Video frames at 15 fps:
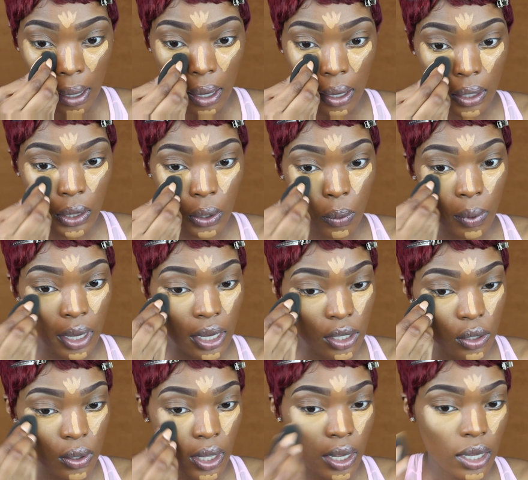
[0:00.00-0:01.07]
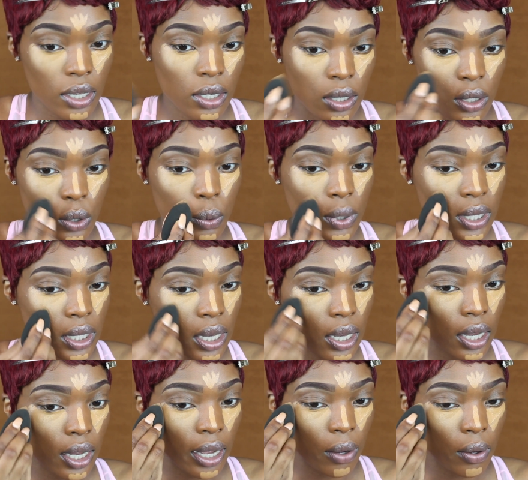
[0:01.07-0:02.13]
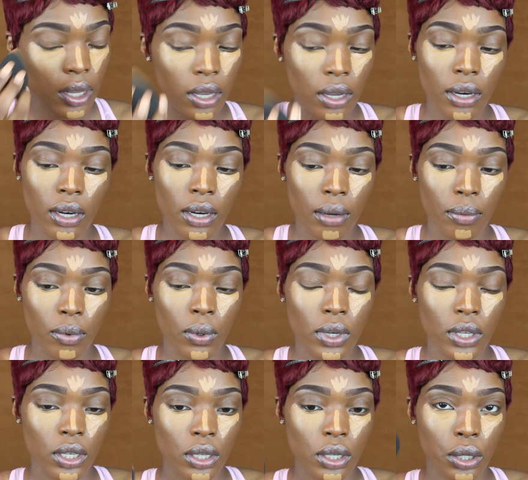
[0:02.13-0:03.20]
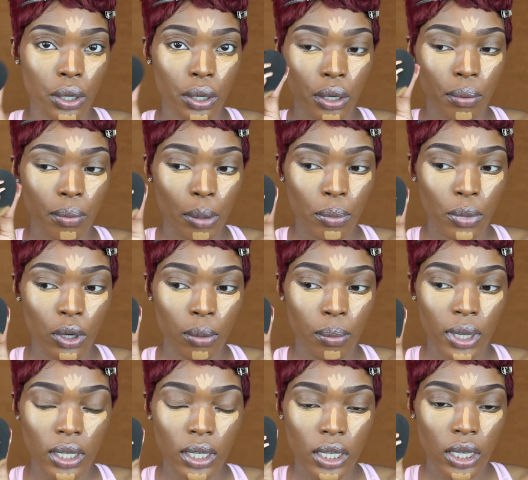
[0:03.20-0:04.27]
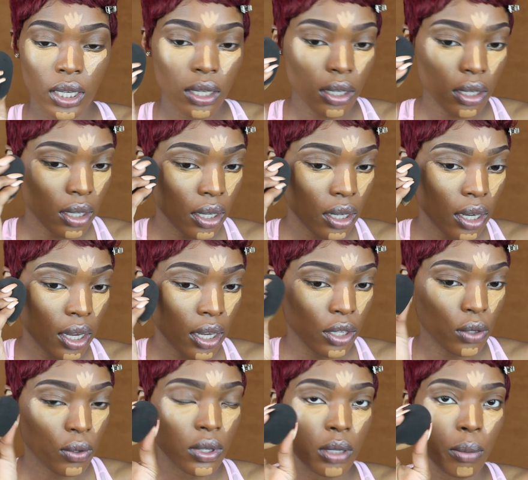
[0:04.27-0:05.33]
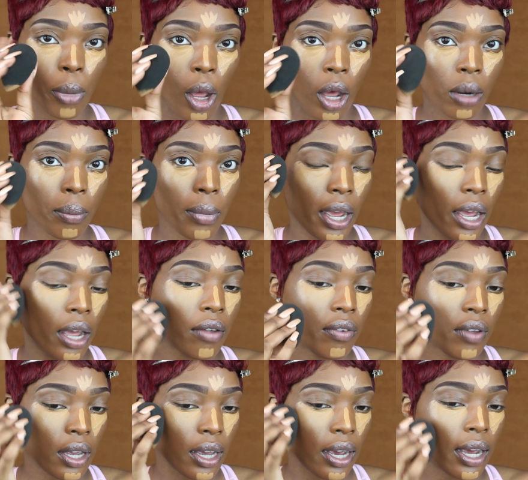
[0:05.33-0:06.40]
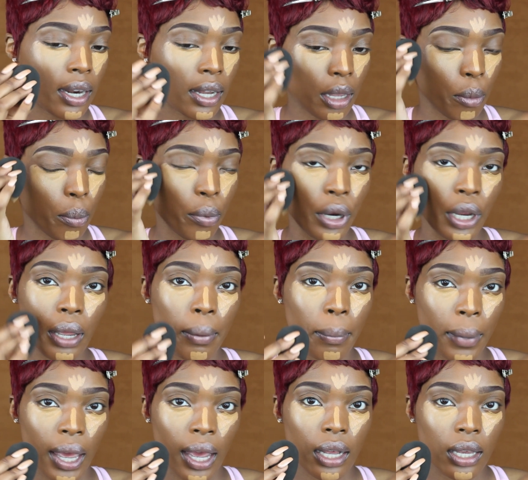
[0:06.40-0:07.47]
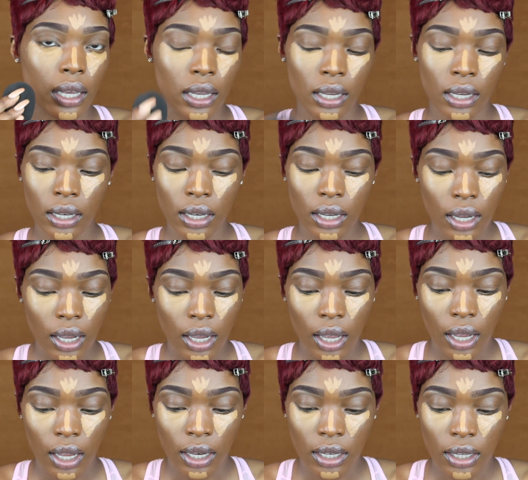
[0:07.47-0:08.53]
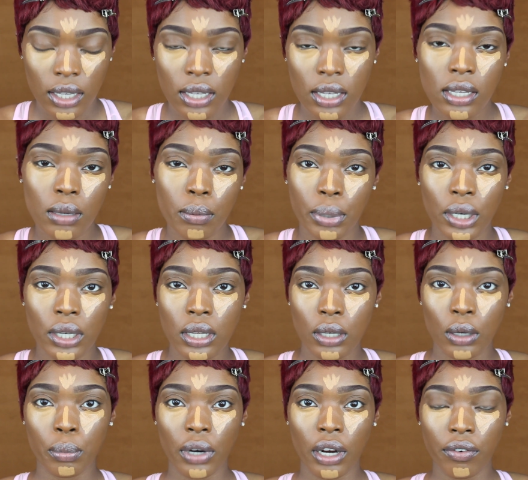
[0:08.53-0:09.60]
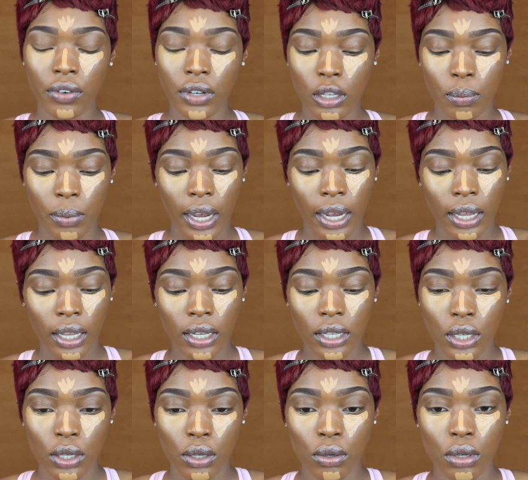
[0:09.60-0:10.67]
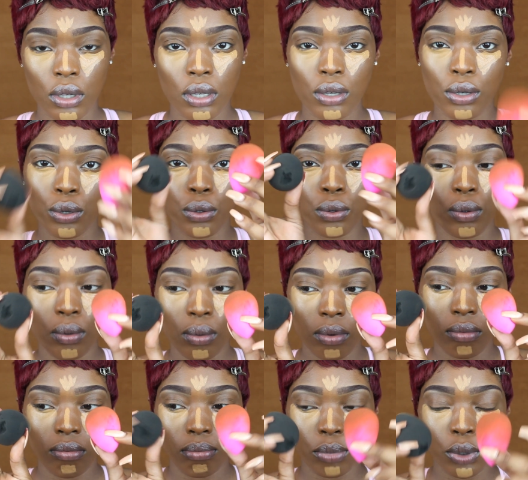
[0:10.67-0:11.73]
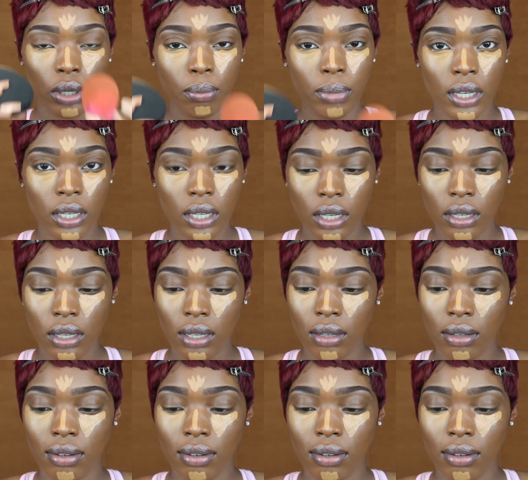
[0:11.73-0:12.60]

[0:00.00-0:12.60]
And the way I do that is, once I get out here, I'm going to turn my beauty blender and use the bottom half and kind of like bring it back in. And this is a personal preference, but I like to use two beauty blenders.